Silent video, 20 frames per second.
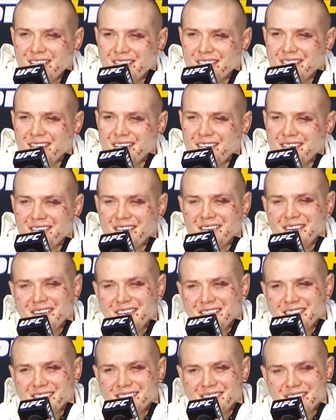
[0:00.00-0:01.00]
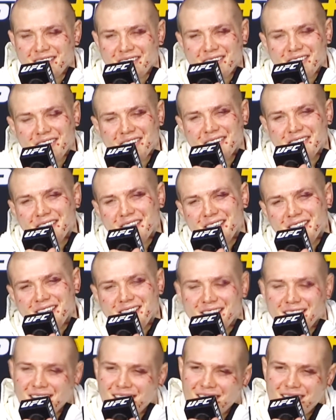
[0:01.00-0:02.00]
You know, so
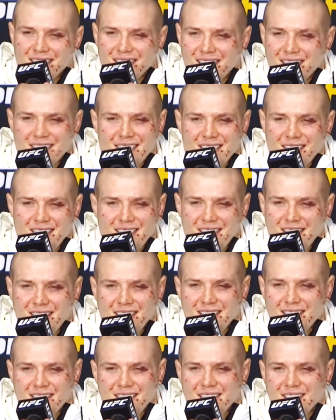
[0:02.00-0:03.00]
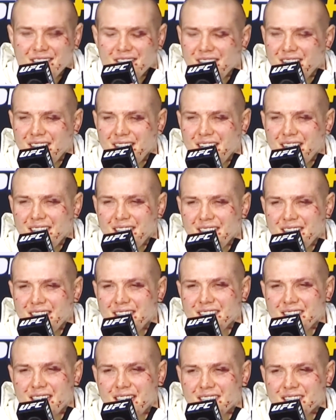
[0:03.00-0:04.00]
uh, he, he, you know he he
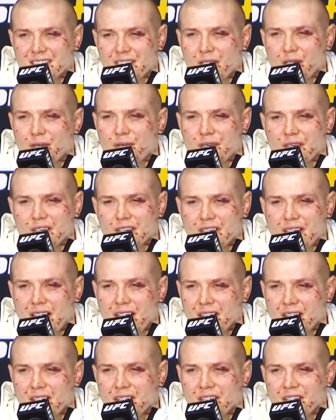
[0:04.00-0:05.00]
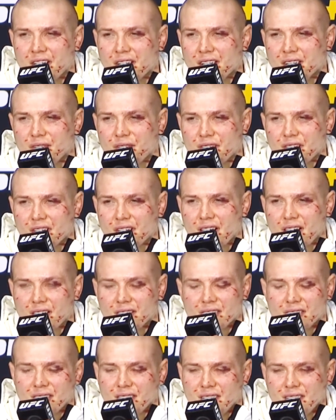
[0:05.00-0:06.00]
thinks he has it all figured out. He got nothing figured
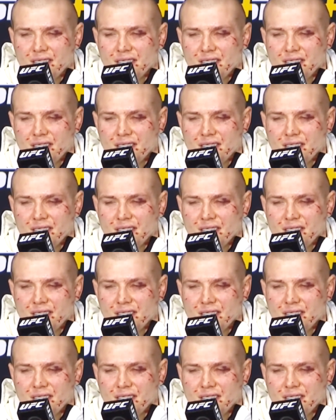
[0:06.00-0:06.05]
out.